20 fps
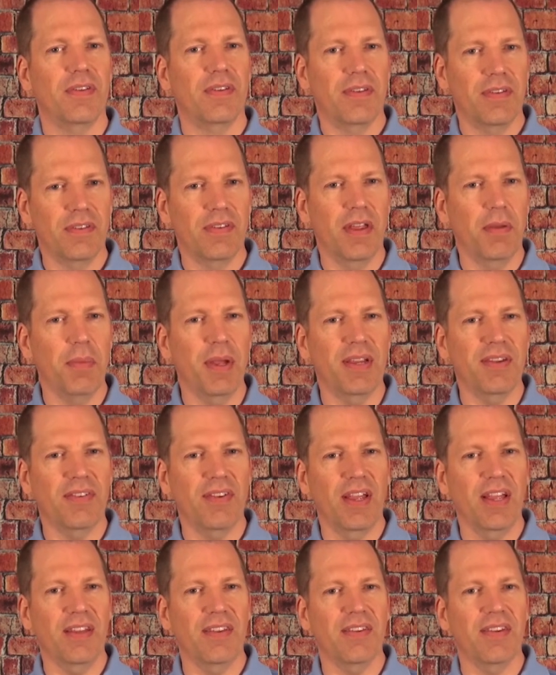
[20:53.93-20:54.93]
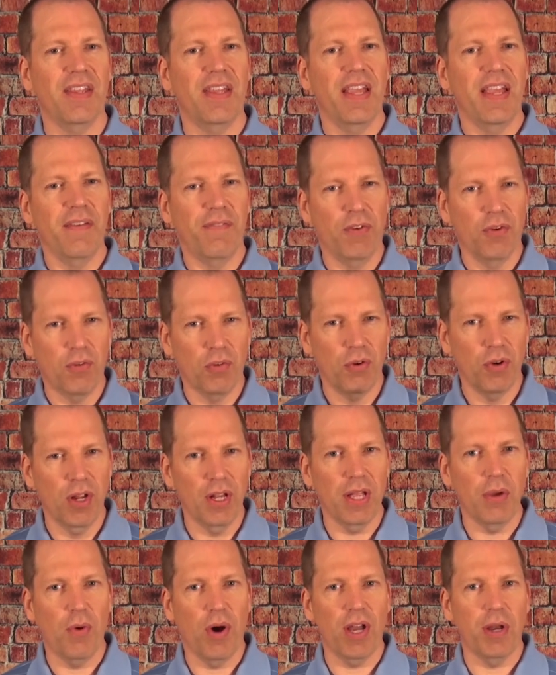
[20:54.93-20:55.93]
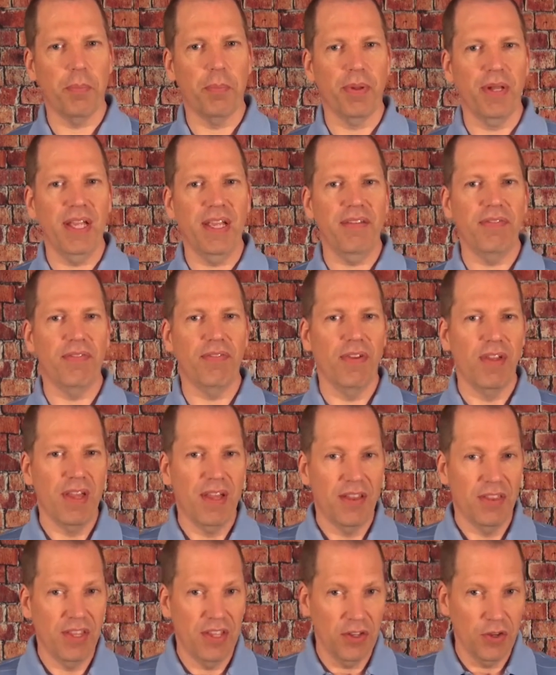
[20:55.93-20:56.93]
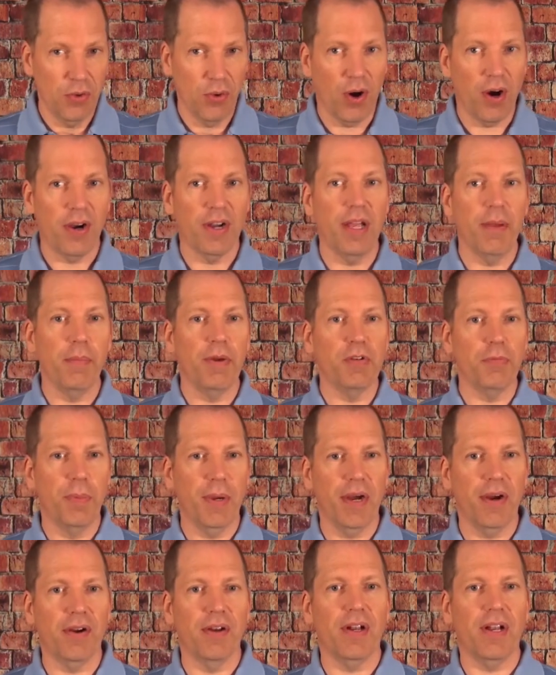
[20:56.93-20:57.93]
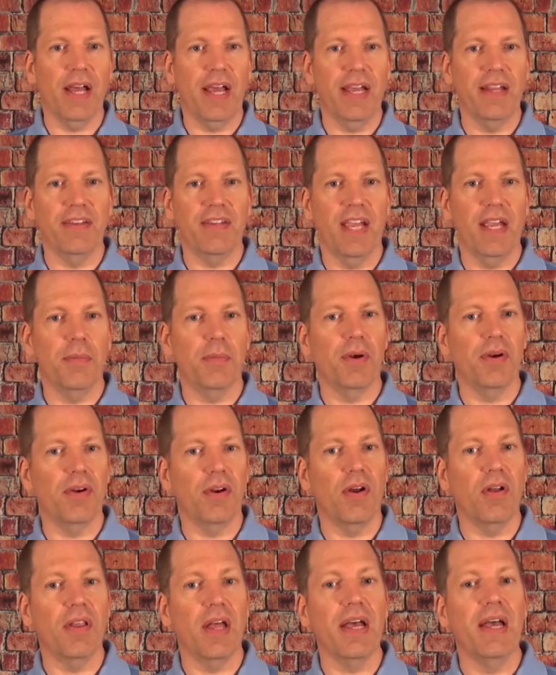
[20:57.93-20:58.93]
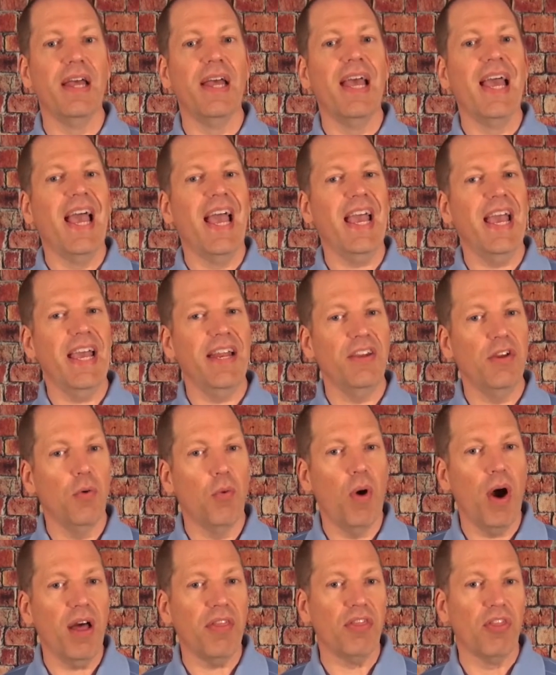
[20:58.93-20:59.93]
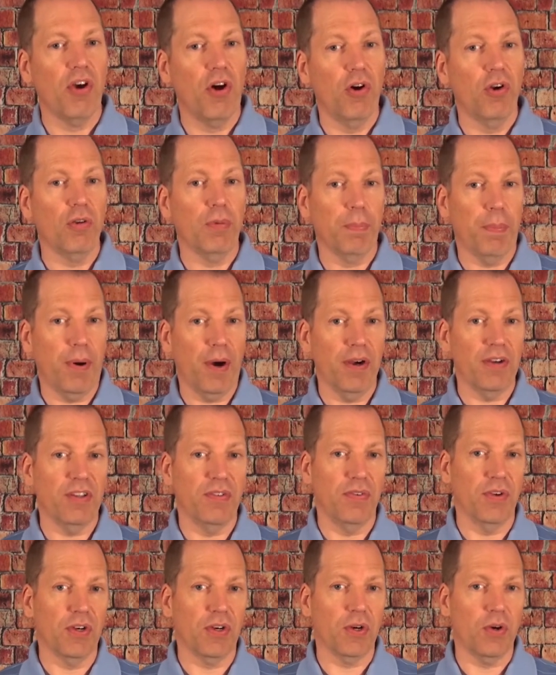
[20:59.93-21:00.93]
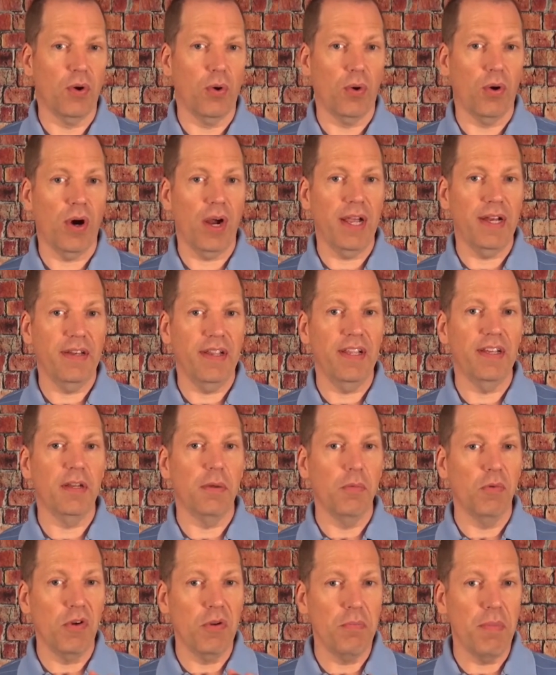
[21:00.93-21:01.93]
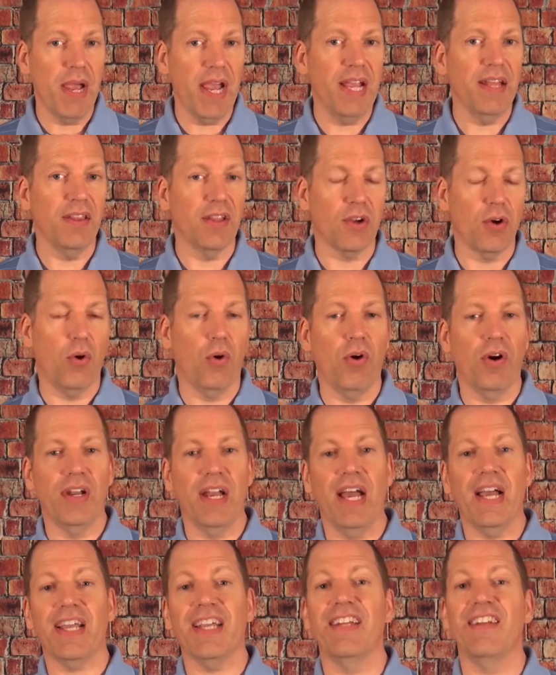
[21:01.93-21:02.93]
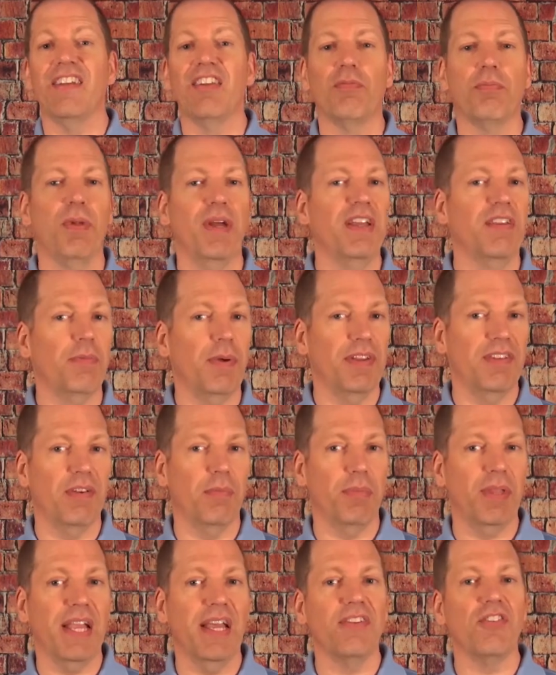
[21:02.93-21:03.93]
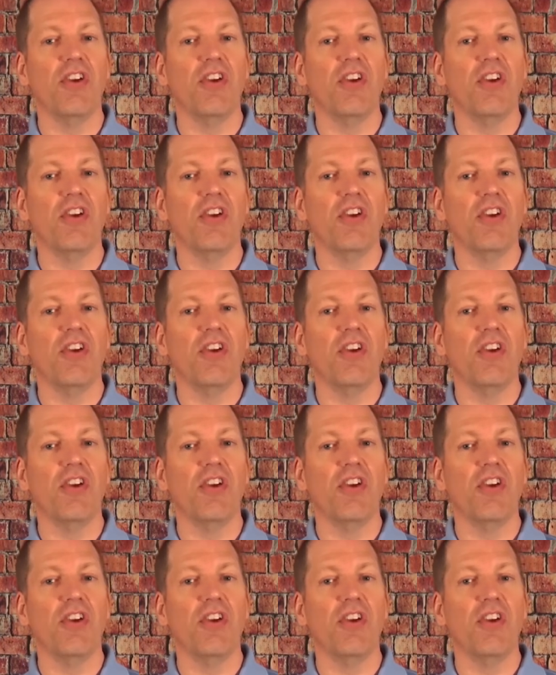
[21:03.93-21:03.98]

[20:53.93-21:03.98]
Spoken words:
Does that make sense? If you really want to believe that you are an image bearer and a lion tamer and all that, and you want those parts of your core ID to remain the core and not get displaced by something else,